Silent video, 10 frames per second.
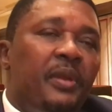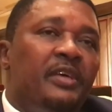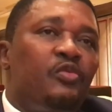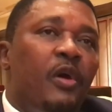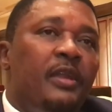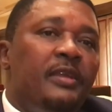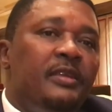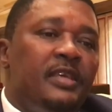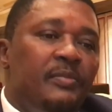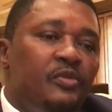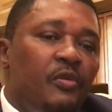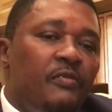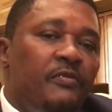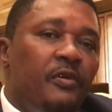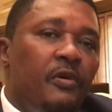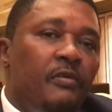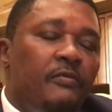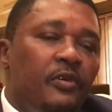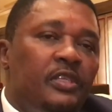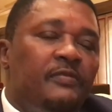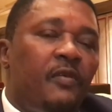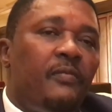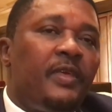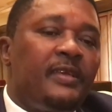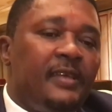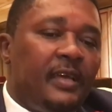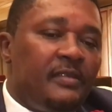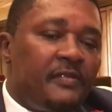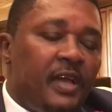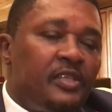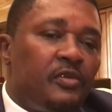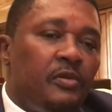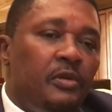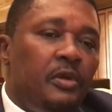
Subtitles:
plus one in terms of votes from the Executive Council,